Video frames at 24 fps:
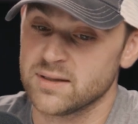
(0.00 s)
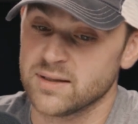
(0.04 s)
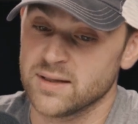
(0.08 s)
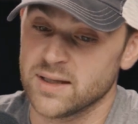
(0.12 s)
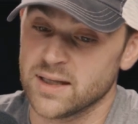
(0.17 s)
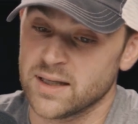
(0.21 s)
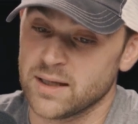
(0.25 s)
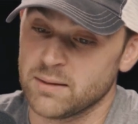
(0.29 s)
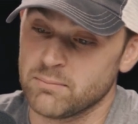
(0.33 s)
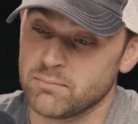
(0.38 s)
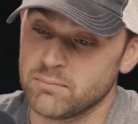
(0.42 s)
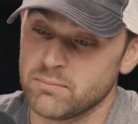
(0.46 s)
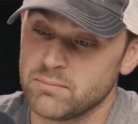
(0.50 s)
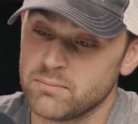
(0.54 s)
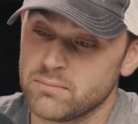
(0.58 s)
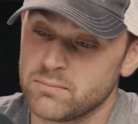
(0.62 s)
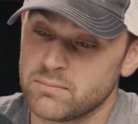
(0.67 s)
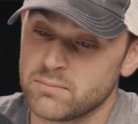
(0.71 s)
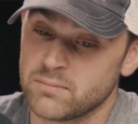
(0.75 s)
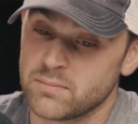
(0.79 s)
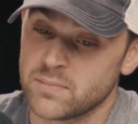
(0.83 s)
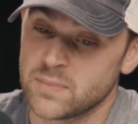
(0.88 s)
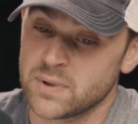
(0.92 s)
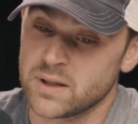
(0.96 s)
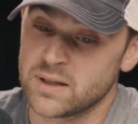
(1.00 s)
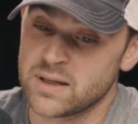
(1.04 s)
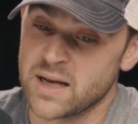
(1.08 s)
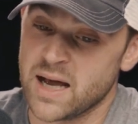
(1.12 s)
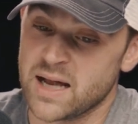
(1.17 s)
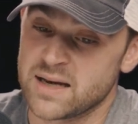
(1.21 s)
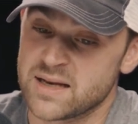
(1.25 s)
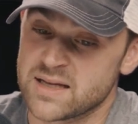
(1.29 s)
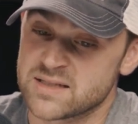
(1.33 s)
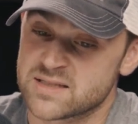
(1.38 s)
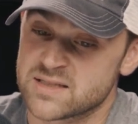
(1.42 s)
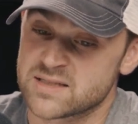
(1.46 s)

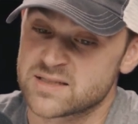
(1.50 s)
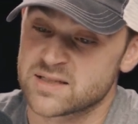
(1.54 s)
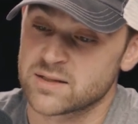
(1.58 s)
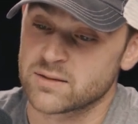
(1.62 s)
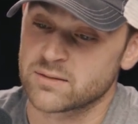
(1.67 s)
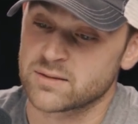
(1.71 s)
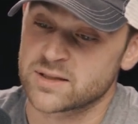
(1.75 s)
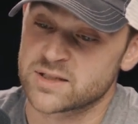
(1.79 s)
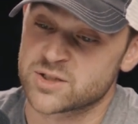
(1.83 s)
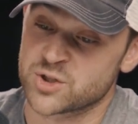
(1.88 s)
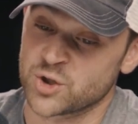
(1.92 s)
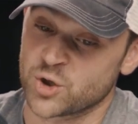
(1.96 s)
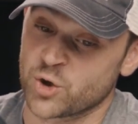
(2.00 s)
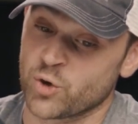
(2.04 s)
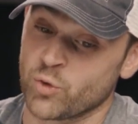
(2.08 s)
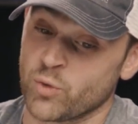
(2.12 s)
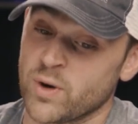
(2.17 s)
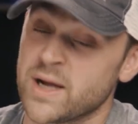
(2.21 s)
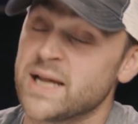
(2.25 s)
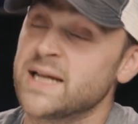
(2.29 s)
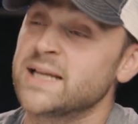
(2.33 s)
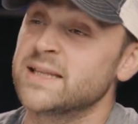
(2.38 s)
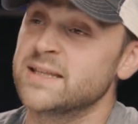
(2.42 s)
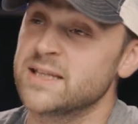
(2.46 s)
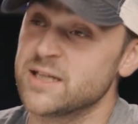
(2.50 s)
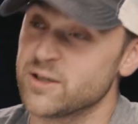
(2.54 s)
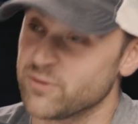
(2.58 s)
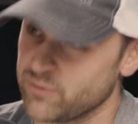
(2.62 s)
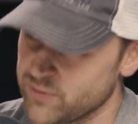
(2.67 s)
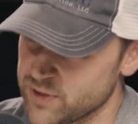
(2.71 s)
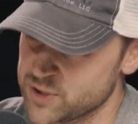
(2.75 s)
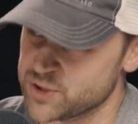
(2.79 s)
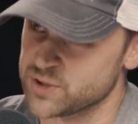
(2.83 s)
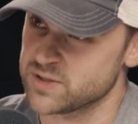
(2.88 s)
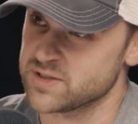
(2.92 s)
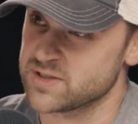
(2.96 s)
Not necessarily to grade the
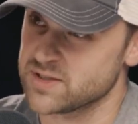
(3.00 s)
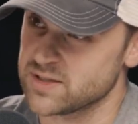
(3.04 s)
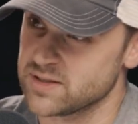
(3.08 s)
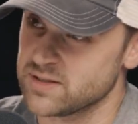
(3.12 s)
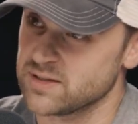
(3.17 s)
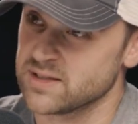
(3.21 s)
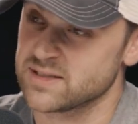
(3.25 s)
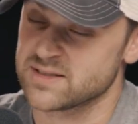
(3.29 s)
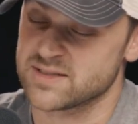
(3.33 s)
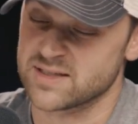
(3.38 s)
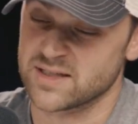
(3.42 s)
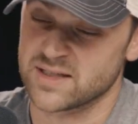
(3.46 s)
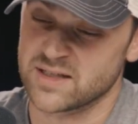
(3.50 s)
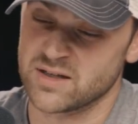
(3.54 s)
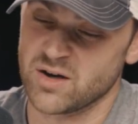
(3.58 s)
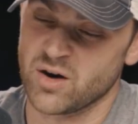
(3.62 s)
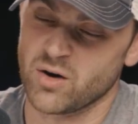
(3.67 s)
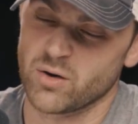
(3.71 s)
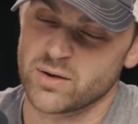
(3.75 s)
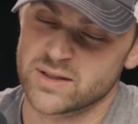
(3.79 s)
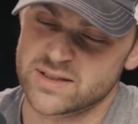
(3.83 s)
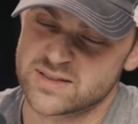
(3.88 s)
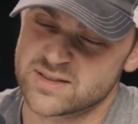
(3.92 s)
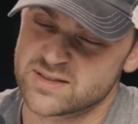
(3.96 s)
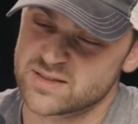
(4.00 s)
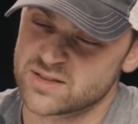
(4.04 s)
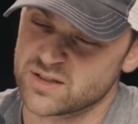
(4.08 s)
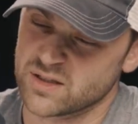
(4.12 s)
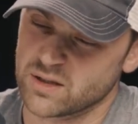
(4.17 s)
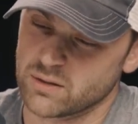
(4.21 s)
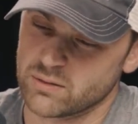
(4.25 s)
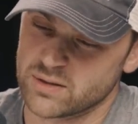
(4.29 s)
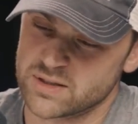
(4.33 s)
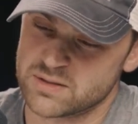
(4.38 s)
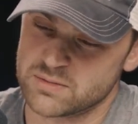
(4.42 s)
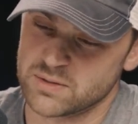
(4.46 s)
efficiency and say, oh, it's
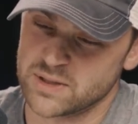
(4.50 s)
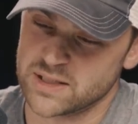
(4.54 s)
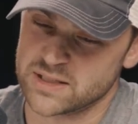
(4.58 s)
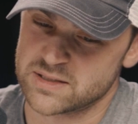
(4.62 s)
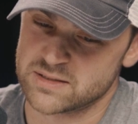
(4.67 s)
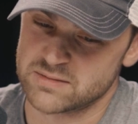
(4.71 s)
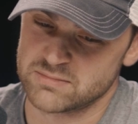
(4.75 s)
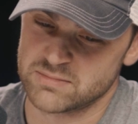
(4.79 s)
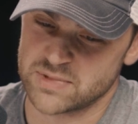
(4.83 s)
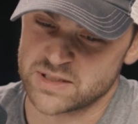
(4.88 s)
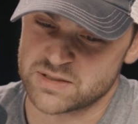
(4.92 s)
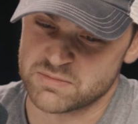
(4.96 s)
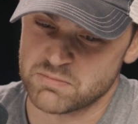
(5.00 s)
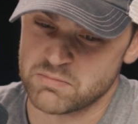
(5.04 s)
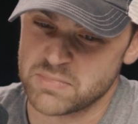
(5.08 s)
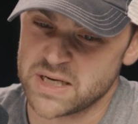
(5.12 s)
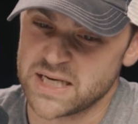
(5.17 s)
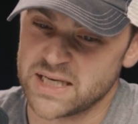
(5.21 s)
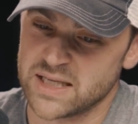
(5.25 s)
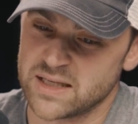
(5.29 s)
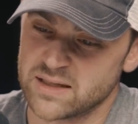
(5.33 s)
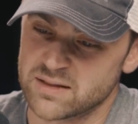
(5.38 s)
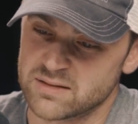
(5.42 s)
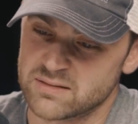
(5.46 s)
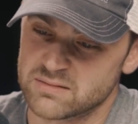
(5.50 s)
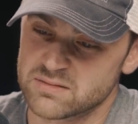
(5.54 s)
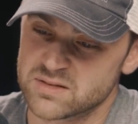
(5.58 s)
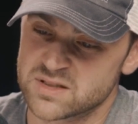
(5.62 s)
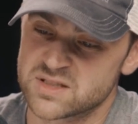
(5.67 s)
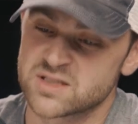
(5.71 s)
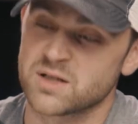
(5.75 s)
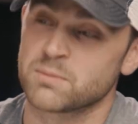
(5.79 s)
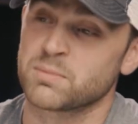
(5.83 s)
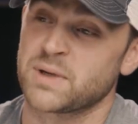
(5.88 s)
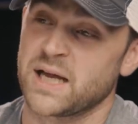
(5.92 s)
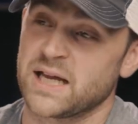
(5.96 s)
meeting
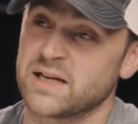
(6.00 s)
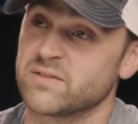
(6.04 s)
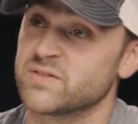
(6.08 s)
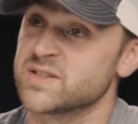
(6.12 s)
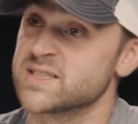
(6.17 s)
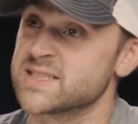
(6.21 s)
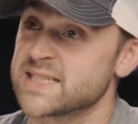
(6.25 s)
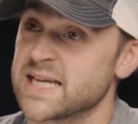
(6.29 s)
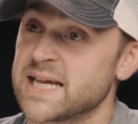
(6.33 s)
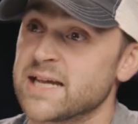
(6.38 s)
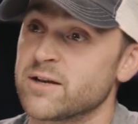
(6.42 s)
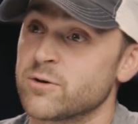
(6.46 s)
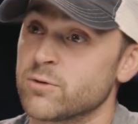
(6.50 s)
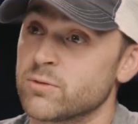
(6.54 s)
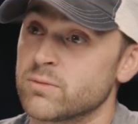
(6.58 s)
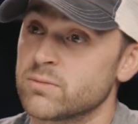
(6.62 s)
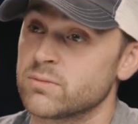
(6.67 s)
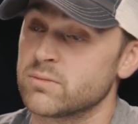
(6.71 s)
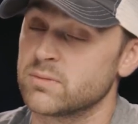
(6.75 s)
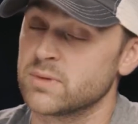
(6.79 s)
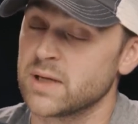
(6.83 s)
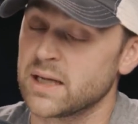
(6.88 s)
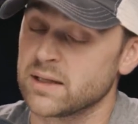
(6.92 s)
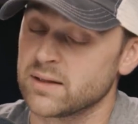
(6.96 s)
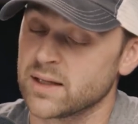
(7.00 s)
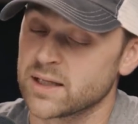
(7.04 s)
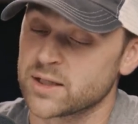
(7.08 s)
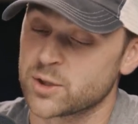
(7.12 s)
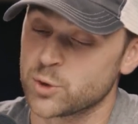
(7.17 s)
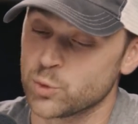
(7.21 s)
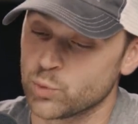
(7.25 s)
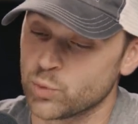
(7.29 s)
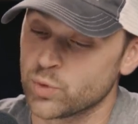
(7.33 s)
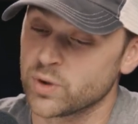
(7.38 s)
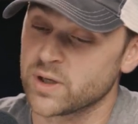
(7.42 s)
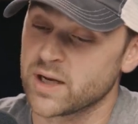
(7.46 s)
some kind of a standard, not
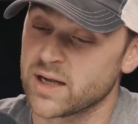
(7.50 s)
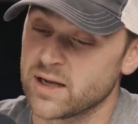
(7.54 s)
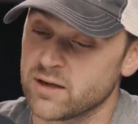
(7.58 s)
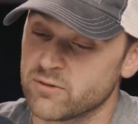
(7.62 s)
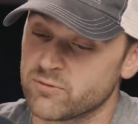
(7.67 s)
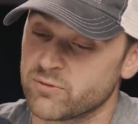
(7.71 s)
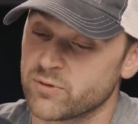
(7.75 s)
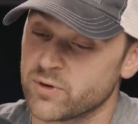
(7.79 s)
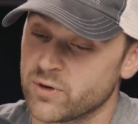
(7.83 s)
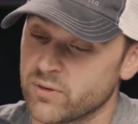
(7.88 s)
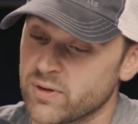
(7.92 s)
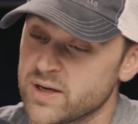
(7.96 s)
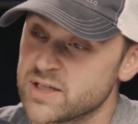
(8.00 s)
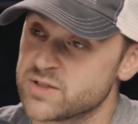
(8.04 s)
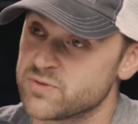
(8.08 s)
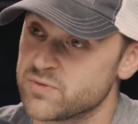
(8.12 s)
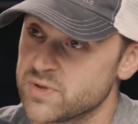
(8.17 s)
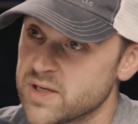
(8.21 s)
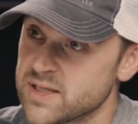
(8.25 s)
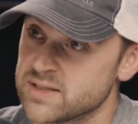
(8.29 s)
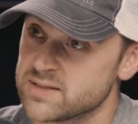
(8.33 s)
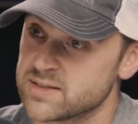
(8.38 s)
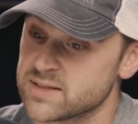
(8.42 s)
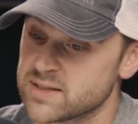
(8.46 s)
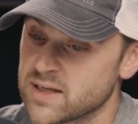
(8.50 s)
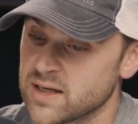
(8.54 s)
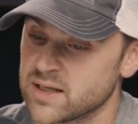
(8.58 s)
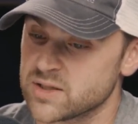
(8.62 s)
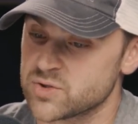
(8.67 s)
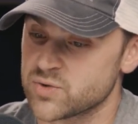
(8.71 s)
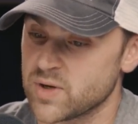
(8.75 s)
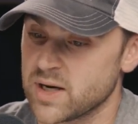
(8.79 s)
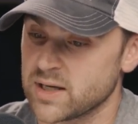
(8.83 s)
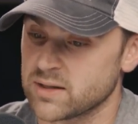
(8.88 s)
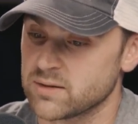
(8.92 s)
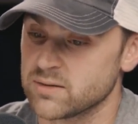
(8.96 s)
like you would have for your HVAC
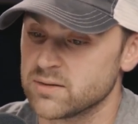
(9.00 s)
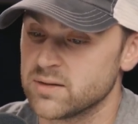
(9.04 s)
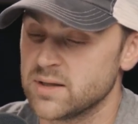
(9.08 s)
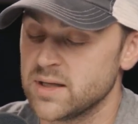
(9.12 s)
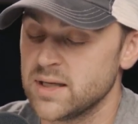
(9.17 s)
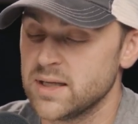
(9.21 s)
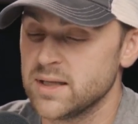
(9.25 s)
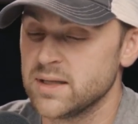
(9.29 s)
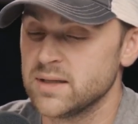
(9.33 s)
contractor.